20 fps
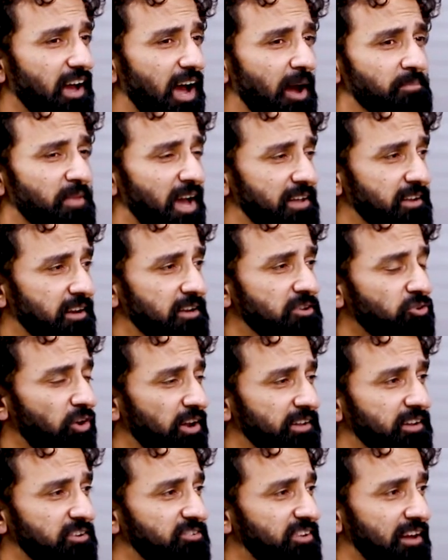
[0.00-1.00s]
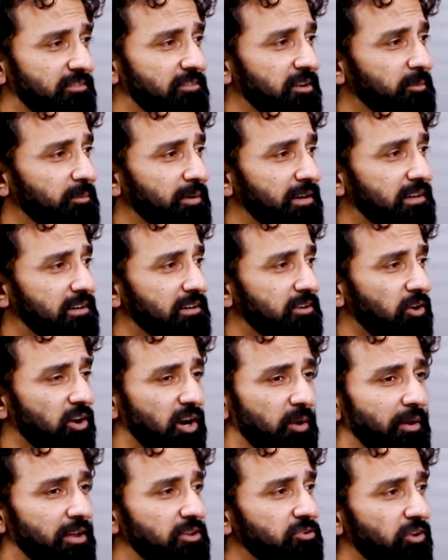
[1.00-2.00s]
I'm neither enjoying the travel bit
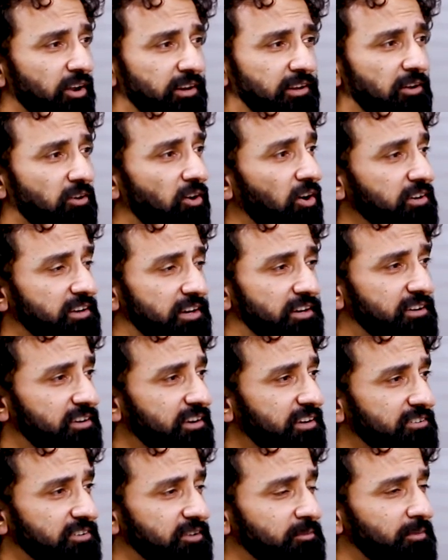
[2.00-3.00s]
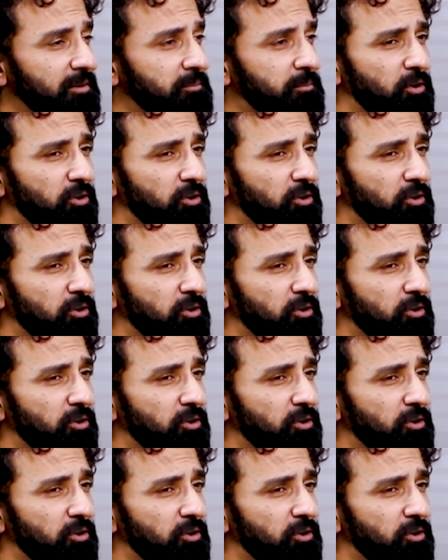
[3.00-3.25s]
nor am I enjoying the content creation bit,